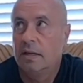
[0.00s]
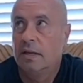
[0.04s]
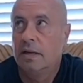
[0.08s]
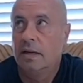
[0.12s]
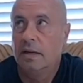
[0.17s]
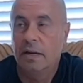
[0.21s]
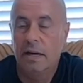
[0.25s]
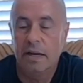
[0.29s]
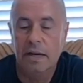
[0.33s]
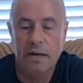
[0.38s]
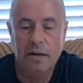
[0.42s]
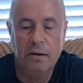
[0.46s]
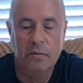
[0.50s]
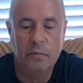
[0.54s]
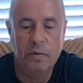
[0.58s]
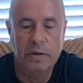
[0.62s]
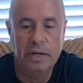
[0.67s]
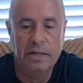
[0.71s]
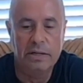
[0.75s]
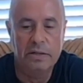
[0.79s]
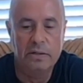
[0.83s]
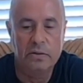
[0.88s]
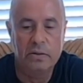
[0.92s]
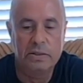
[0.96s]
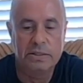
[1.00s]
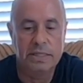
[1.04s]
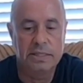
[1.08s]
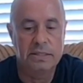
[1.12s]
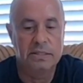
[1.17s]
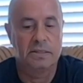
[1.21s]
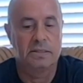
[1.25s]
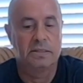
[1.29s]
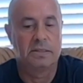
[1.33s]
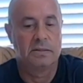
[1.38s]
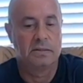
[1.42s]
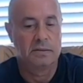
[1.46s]
And what I do
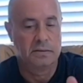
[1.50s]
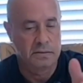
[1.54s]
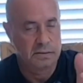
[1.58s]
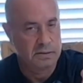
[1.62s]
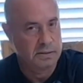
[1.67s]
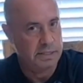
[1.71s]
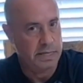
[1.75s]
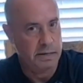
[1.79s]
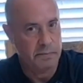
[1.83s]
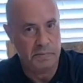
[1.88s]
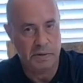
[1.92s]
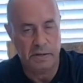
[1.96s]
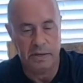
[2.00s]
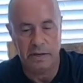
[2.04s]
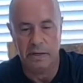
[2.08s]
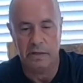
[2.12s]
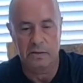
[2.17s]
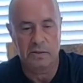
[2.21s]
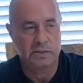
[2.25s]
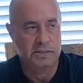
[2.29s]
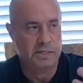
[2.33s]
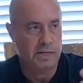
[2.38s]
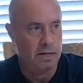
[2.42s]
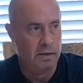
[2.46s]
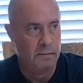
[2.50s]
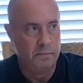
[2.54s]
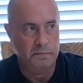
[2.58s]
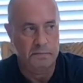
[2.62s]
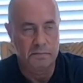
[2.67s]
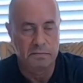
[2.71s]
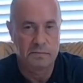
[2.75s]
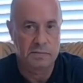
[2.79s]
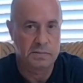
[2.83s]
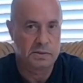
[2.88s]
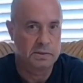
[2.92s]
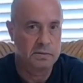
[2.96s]
is same thing, I'll stop
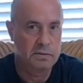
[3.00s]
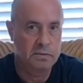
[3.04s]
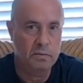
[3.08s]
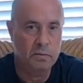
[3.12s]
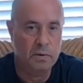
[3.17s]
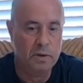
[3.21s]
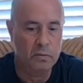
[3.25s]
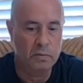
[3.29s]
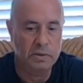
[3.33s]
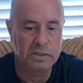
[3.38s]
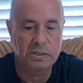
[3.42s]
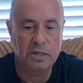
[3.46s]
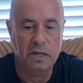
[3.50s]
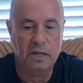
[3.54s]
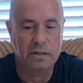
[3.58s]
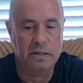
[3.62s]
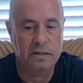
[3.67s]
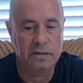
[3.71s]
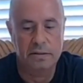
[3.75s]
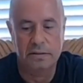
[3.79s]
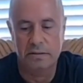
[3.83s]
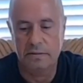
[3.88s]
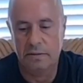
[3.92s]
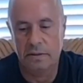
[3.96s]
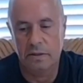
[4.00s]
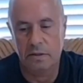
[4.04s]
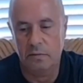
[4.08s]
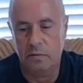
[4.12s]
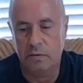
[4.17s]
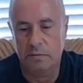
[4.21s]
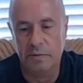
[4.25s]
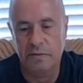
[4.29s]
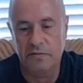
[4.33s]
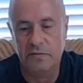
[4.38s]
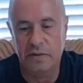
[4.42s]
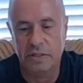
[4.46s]
while we're talking, with
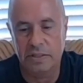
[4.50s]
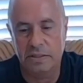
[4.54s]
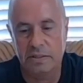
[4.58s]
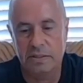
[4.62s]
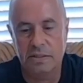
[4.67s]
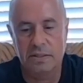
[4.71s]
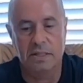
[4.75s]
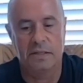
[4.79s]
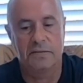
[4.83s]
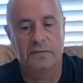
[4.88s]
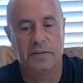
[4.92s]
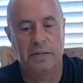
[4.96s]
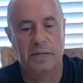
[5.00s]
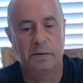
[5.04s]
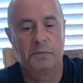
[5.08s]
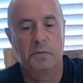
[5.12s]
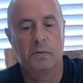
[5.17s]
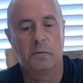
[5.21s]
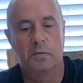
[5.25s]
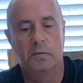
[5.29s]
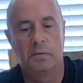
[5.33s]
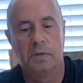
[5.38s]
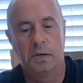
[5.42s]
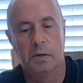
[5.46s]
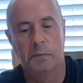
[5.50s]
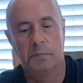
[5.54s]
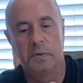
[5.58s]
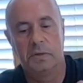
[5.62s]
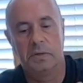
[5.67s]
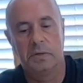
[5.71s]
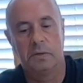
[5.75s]
my friends and stuff, and I'll put the